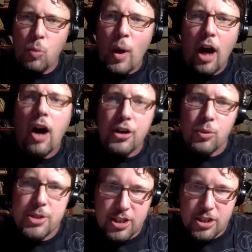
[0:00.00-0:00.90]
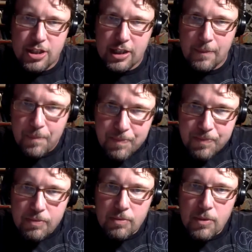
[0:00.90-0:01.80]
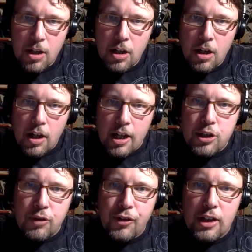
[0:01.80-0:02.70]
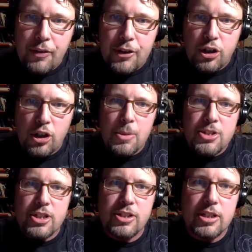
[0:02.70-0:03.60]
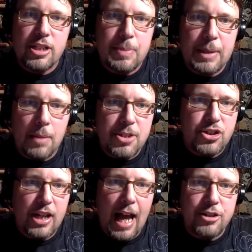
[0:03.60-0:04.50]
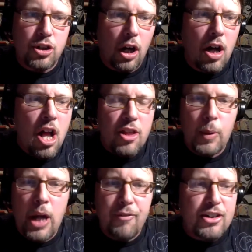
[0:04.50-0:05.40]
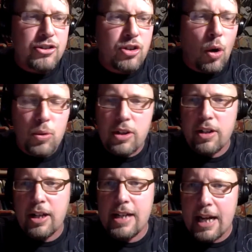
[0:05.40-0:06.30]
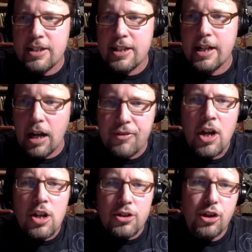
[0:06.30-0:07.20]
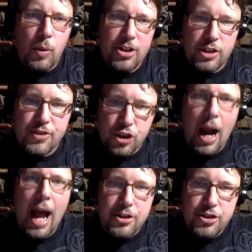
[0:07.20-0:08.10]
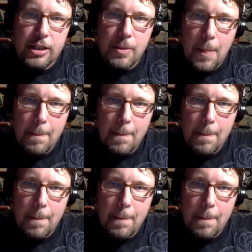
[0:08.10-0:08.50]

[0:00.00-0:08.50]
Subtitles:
What are you resisting? And I do feel like the term resistance has become such a catch-all that we often don't connect it enough to the question of strategy,